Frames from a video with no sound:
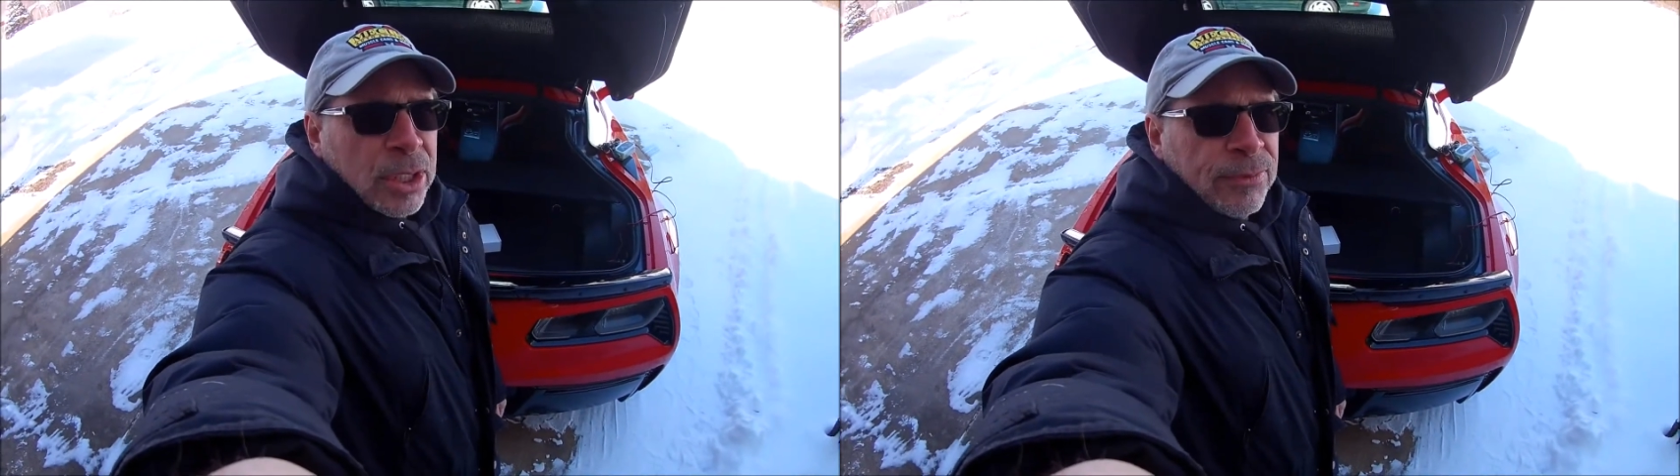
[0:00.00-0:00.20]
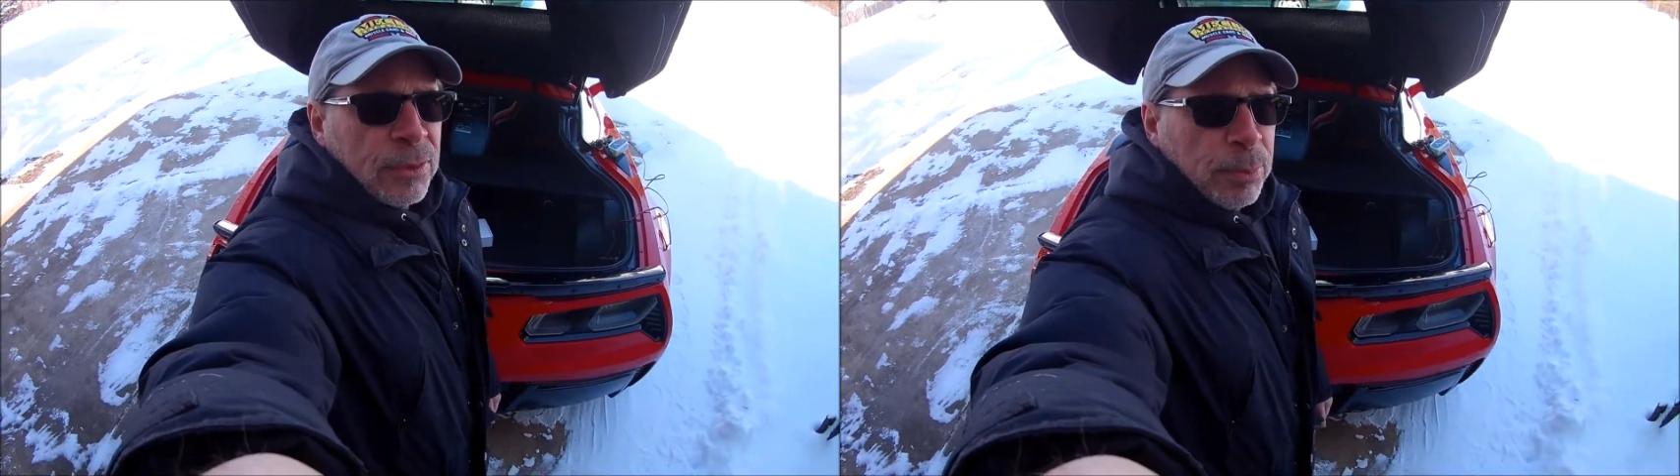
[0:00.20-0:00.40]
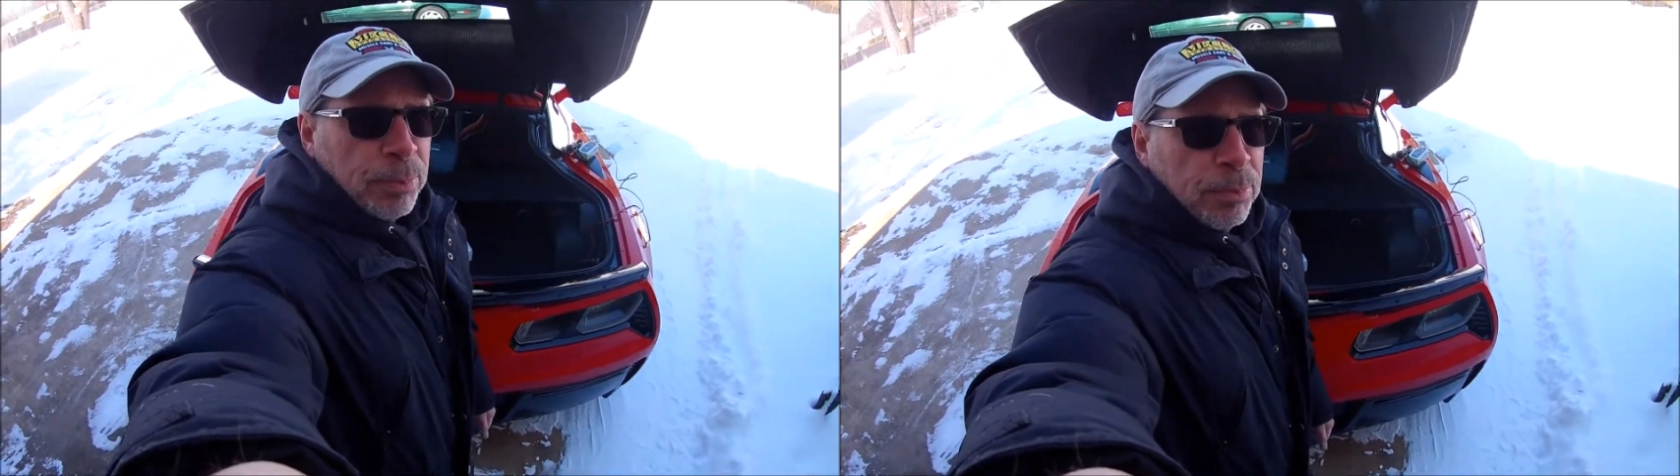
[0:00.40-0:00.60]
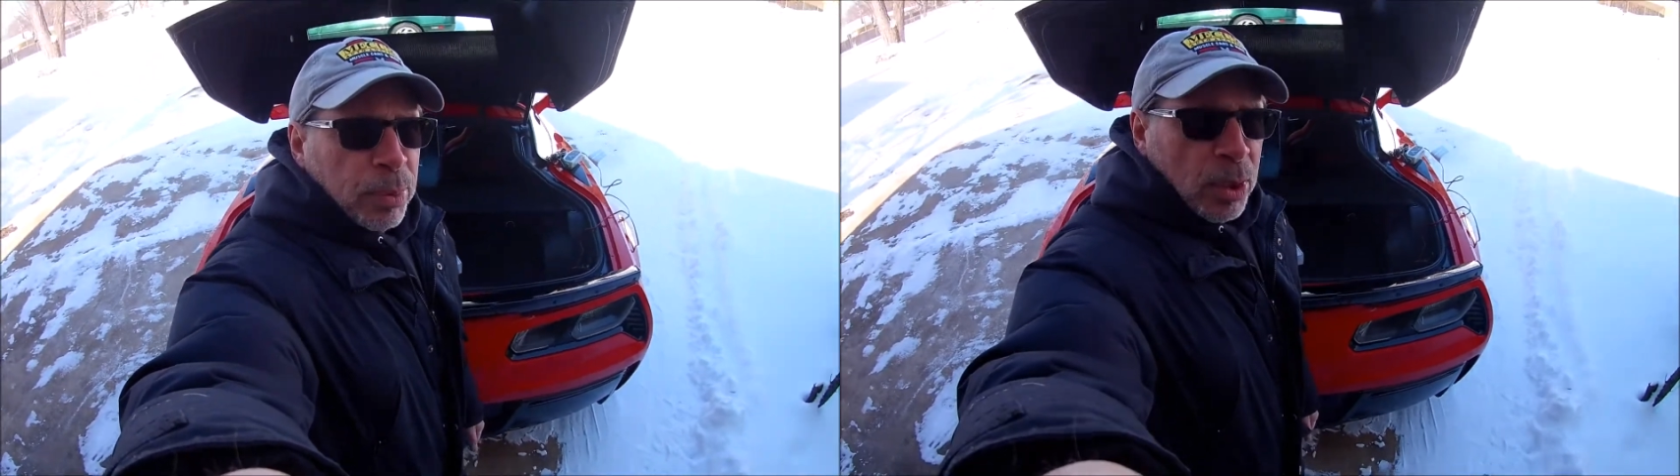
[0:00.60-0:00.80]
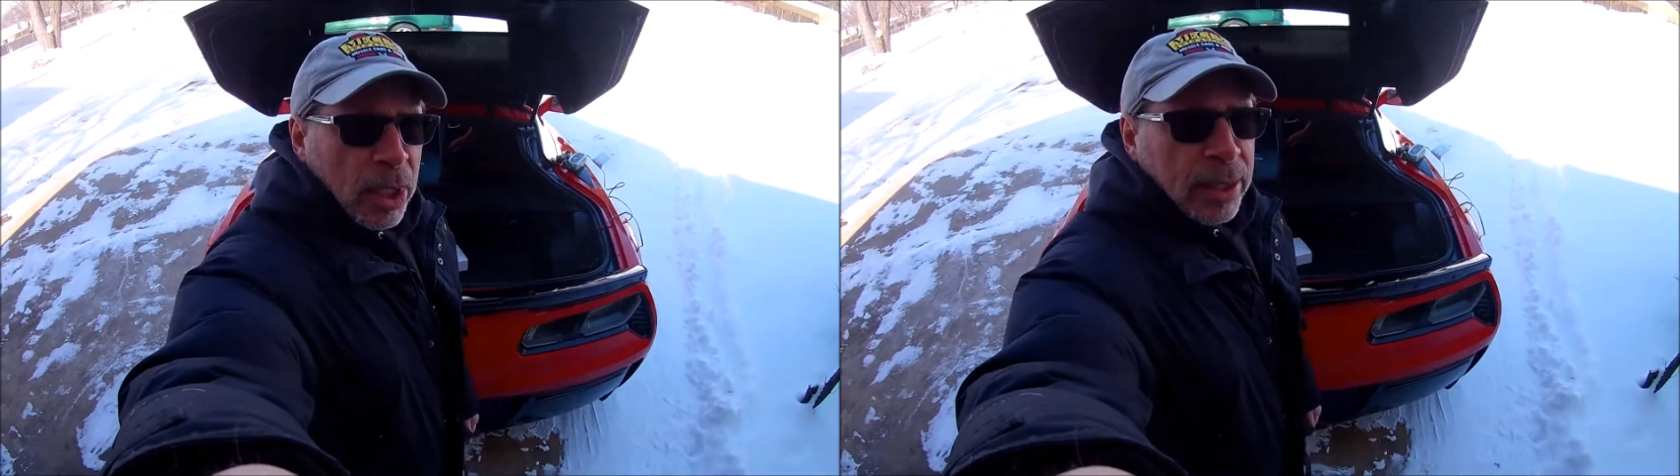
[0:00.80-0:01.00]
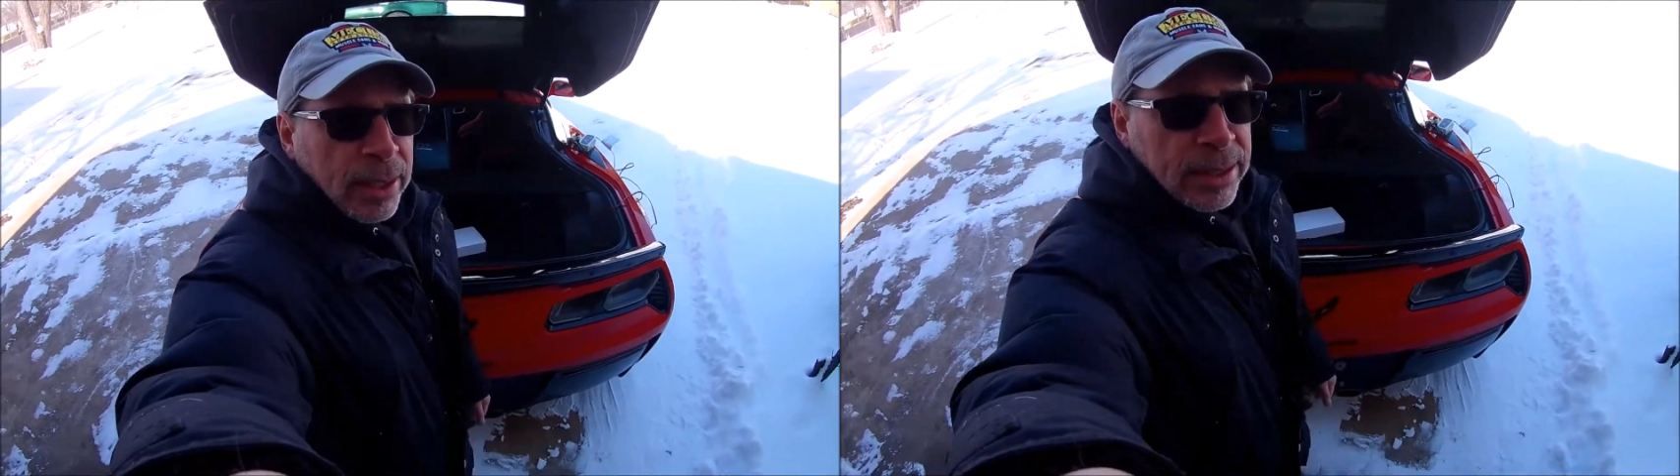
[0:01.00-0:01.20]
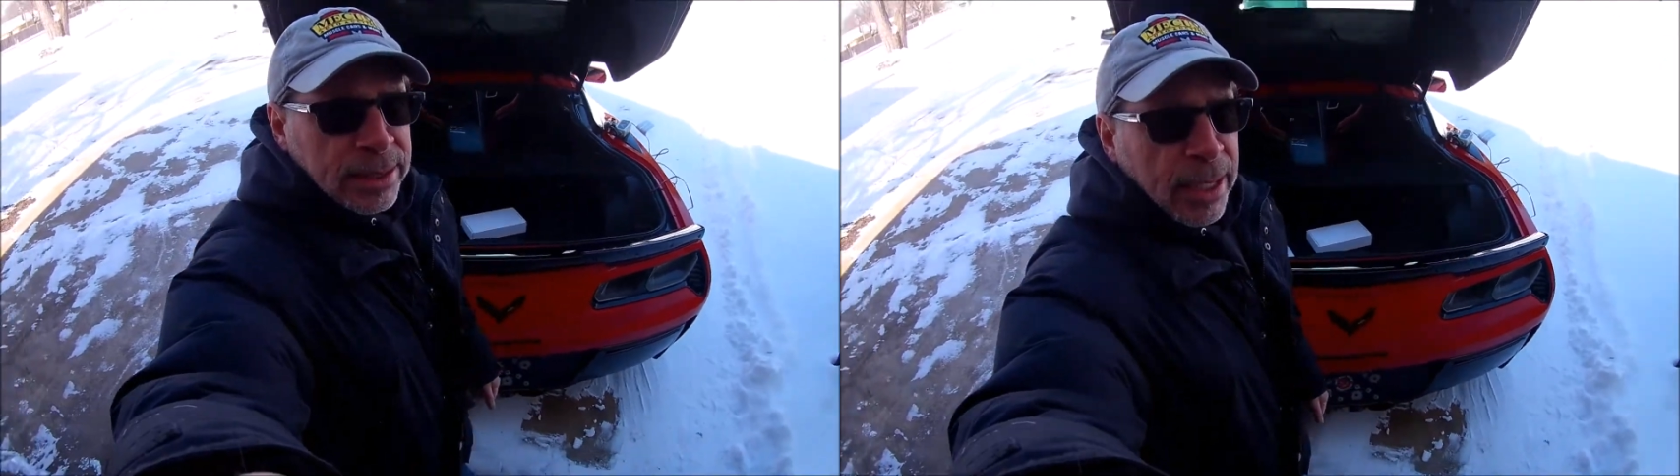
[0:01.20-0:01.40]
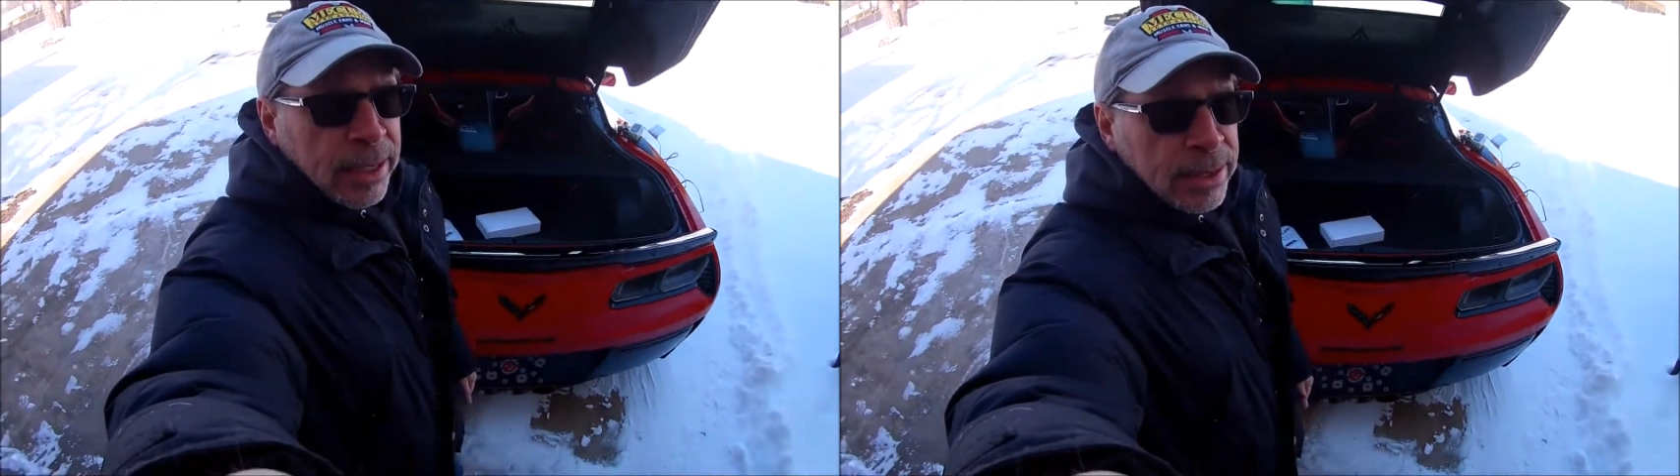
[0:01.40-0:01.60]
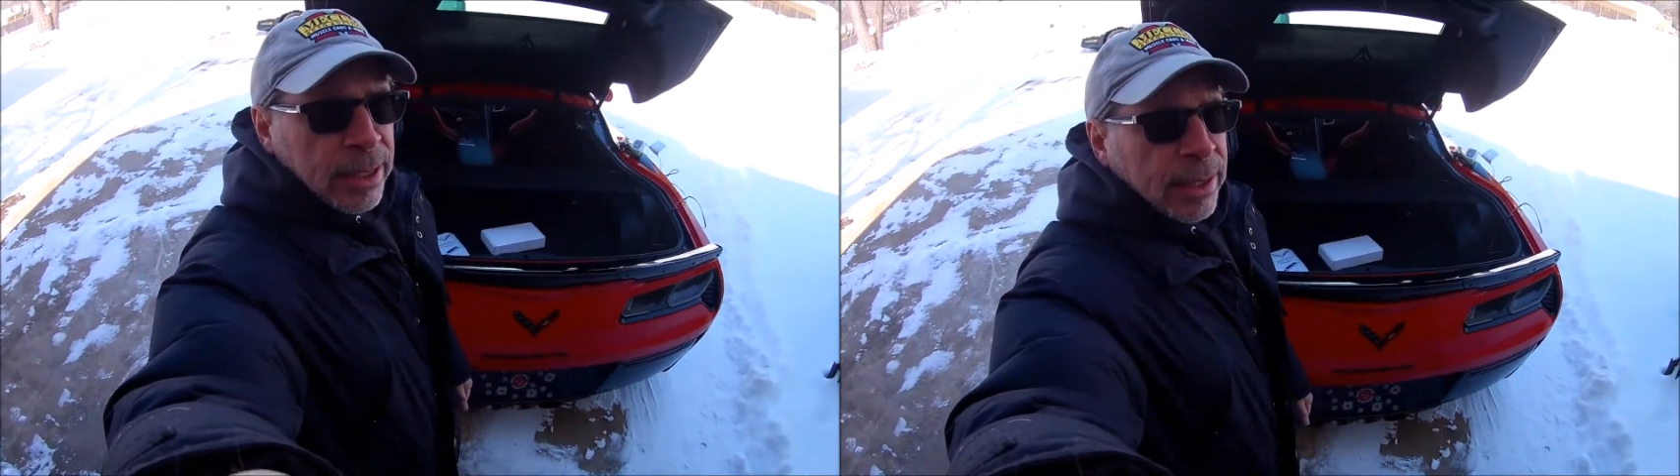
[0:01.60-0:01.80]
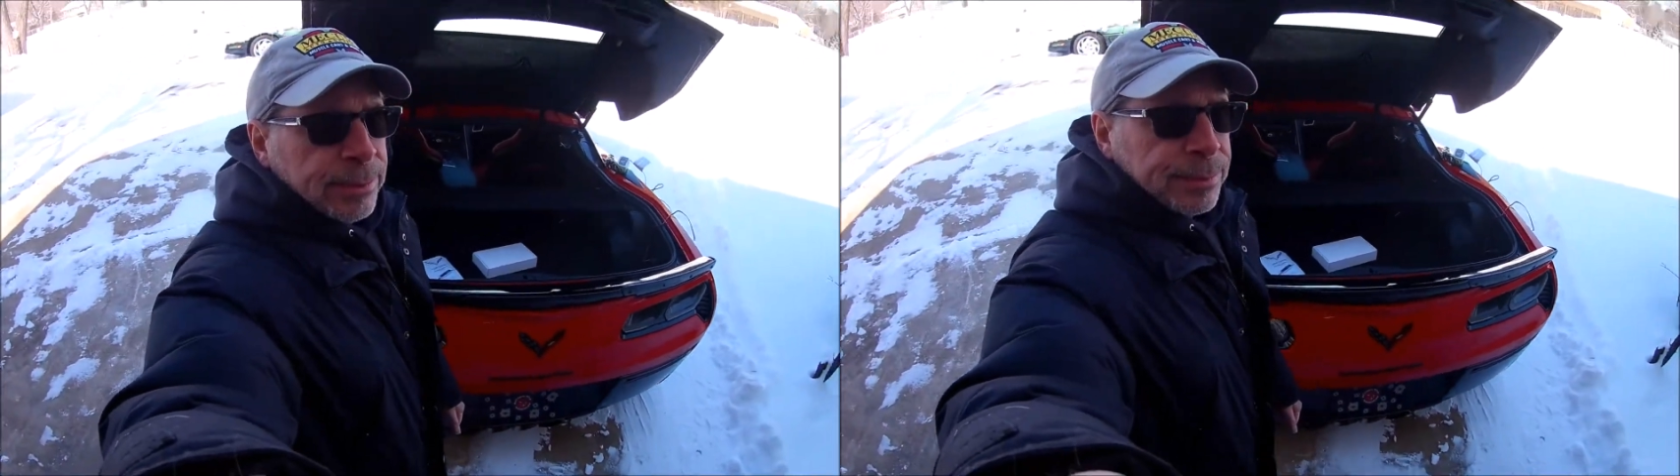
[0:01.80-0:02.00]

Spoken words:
if you plug these things in,